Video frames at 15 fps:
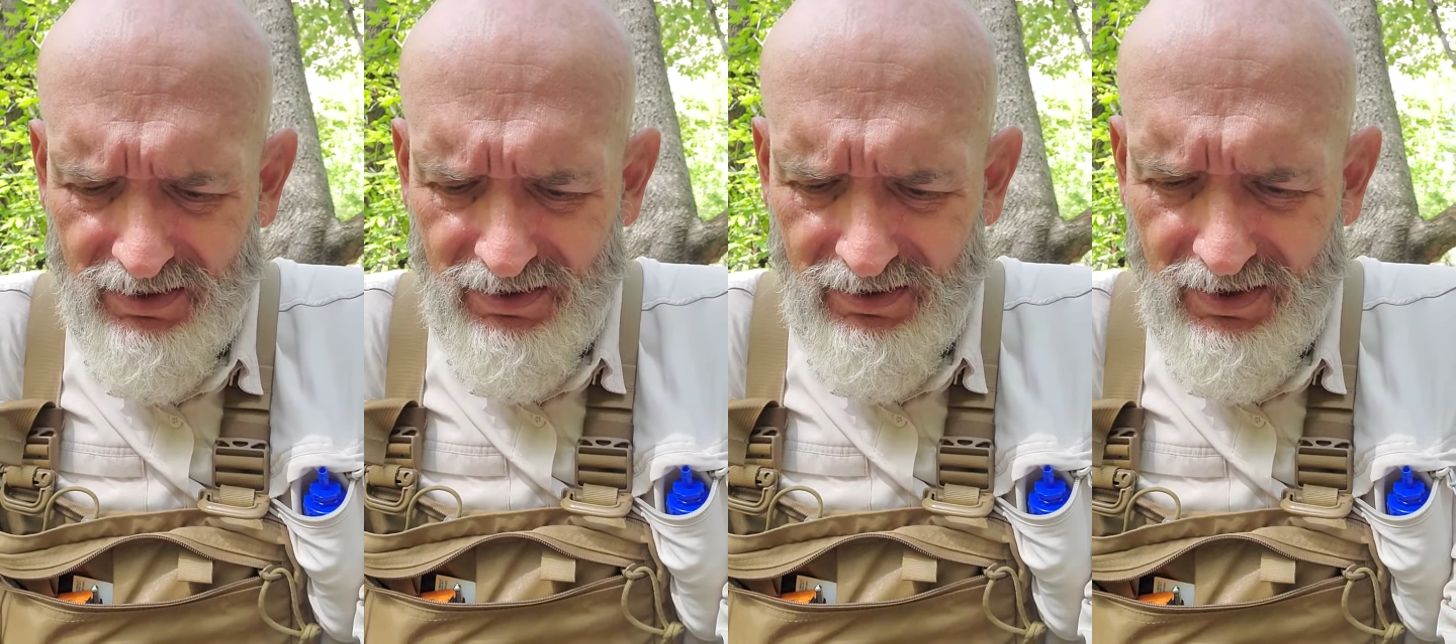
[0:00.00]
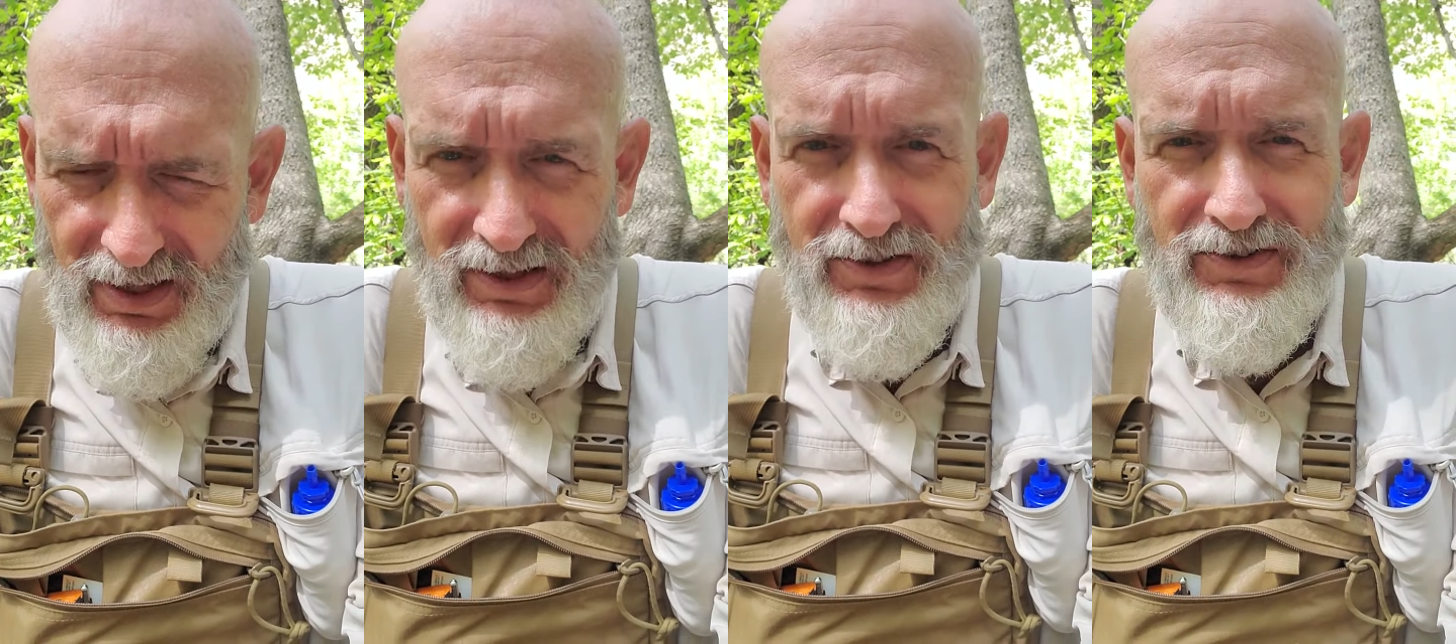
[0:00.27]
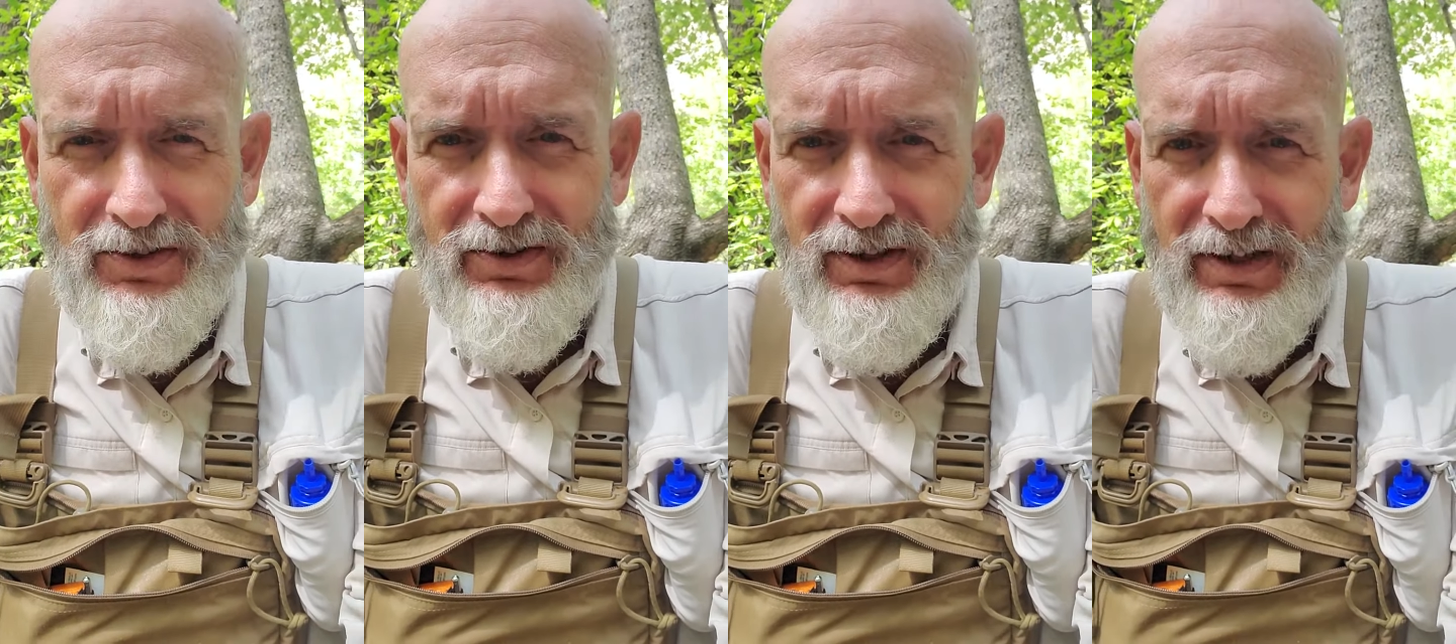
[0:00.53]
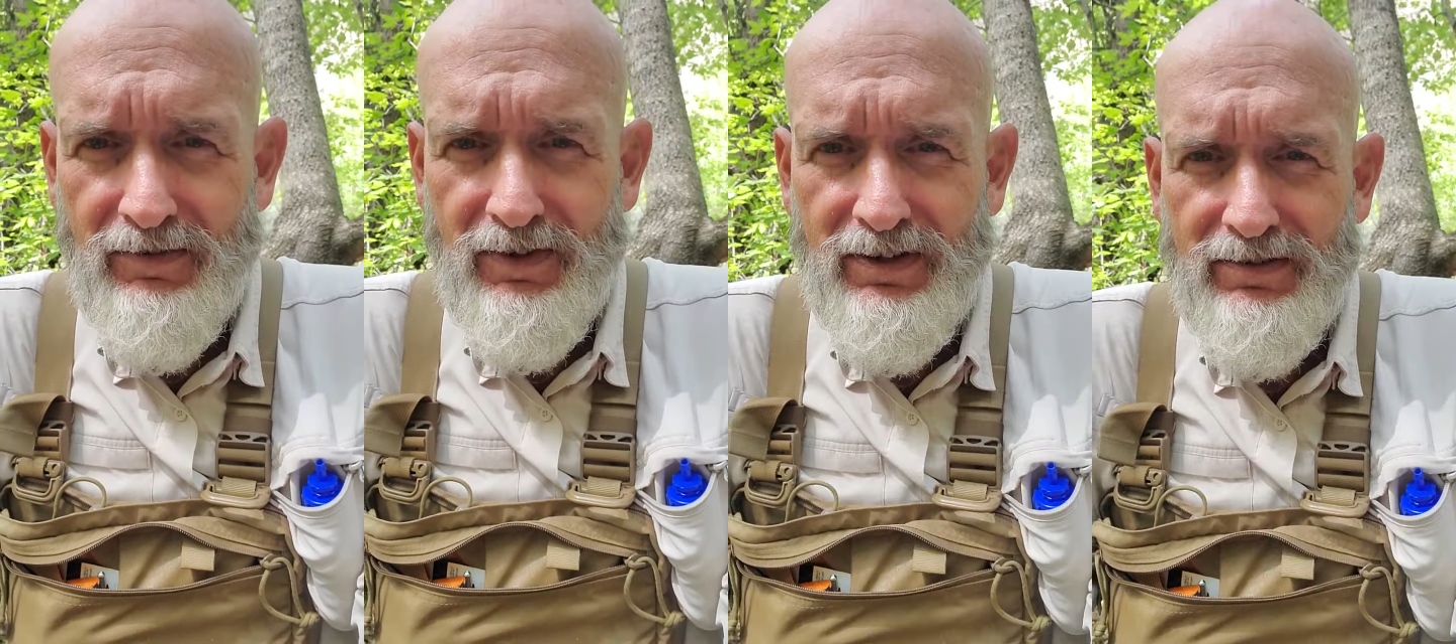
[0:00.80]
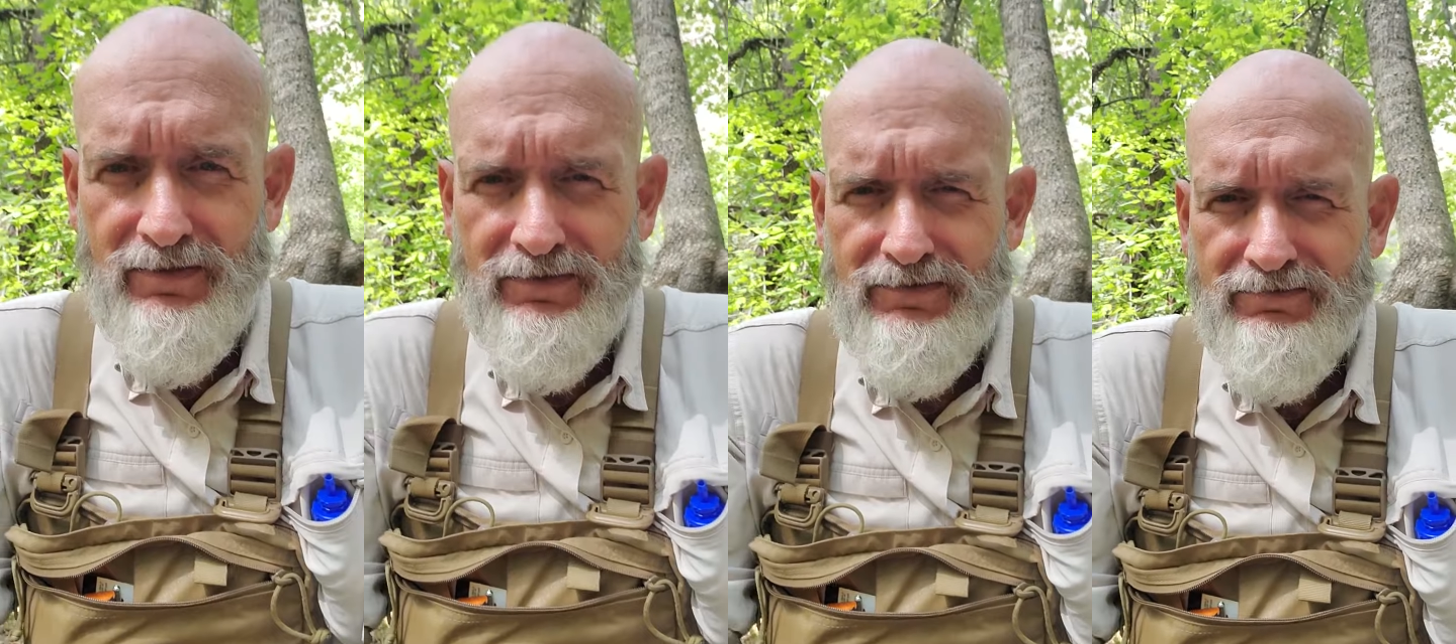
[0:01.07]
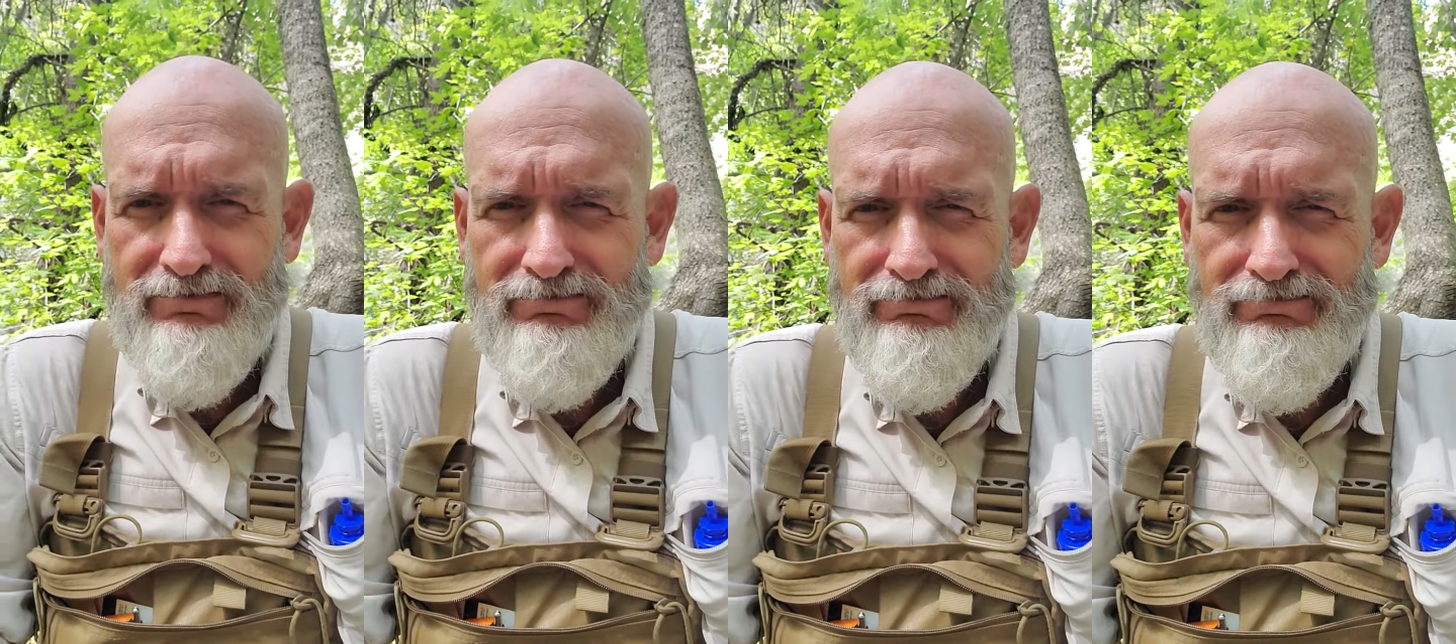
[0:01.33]
you get a certain level of
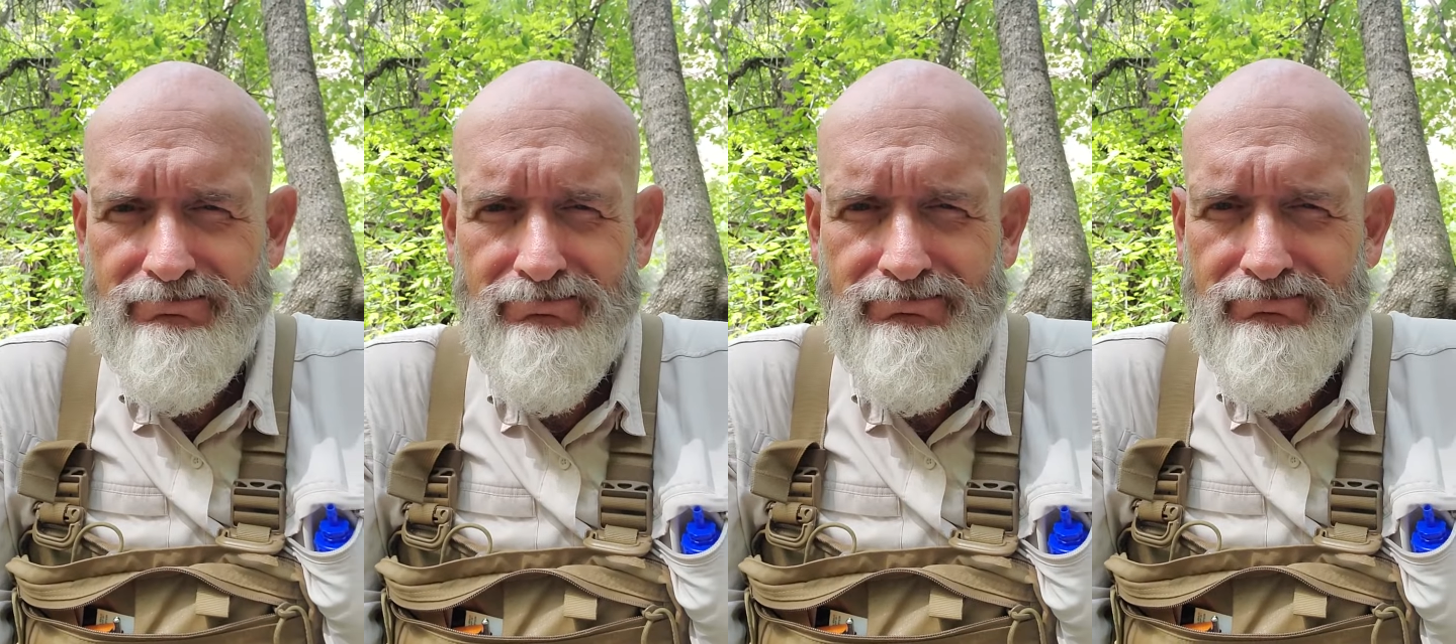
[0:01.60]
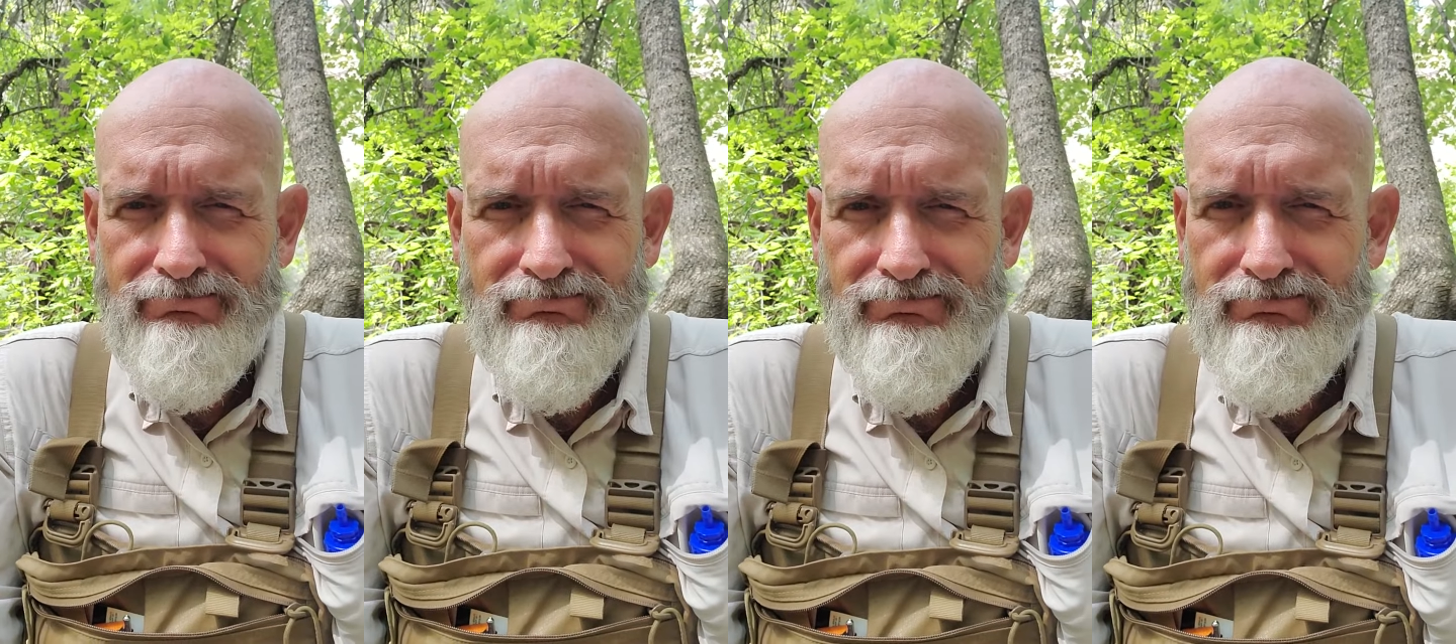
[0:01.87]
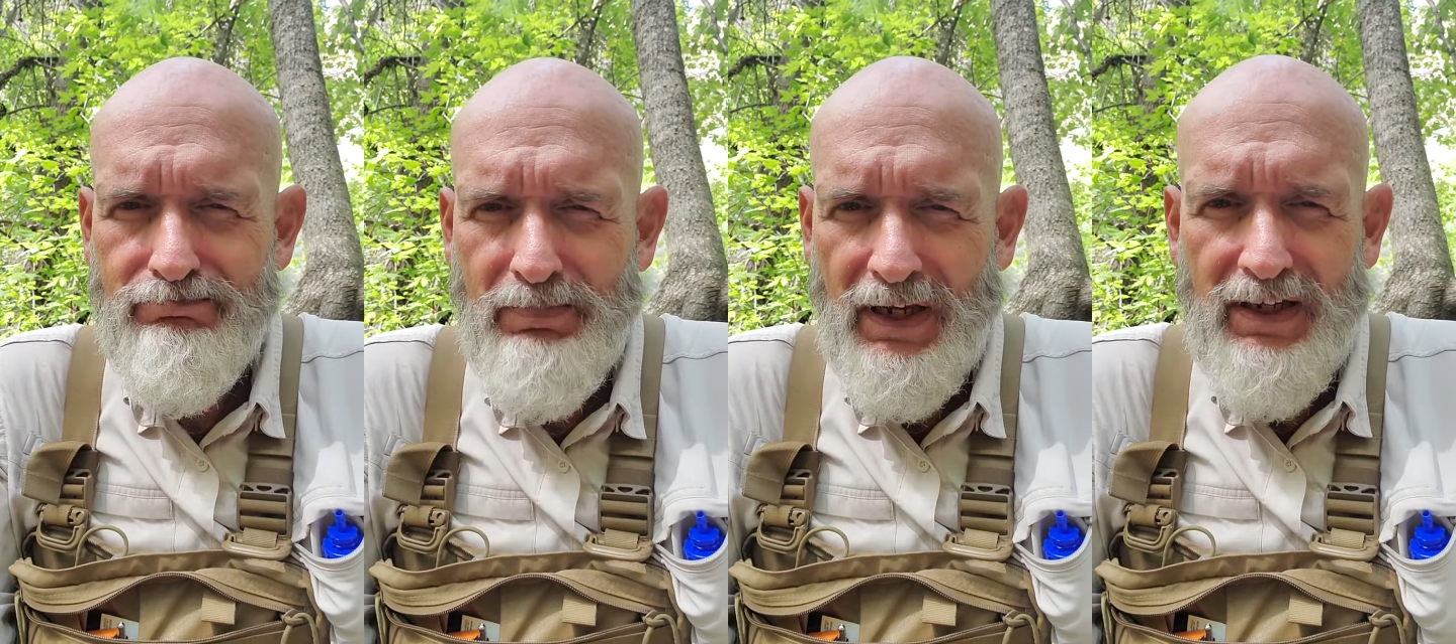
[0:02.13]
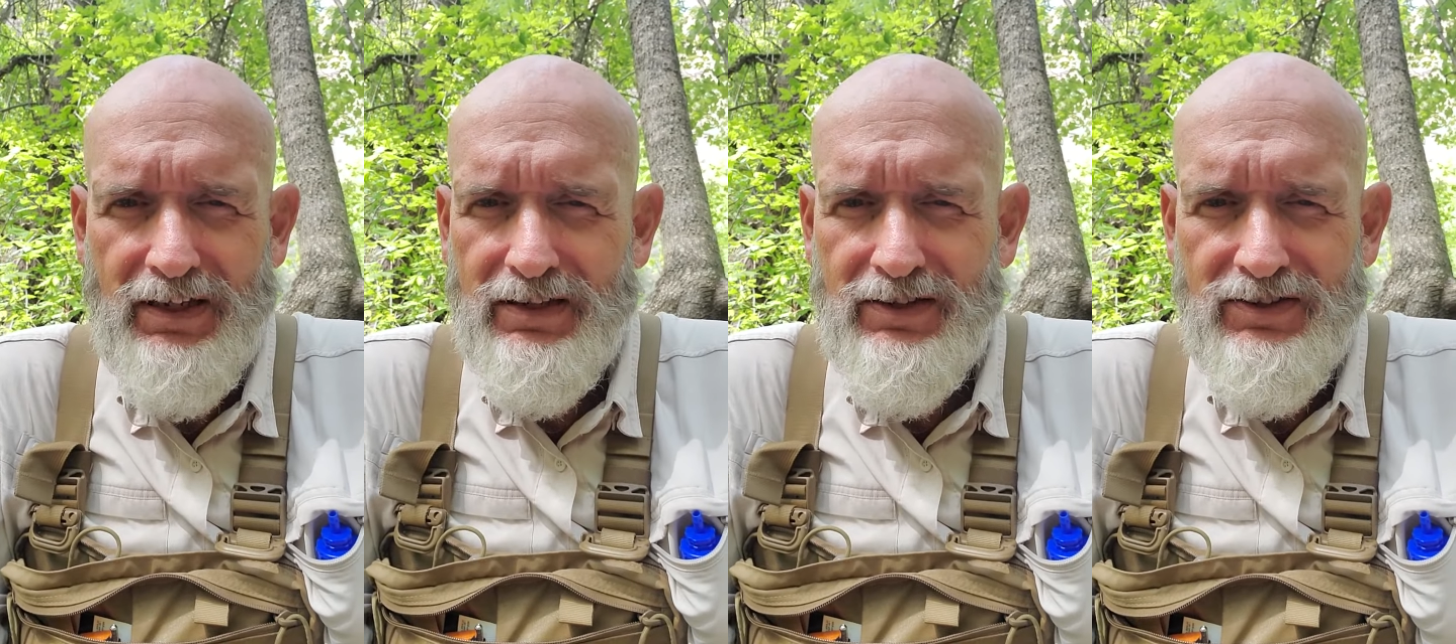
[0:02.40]
pain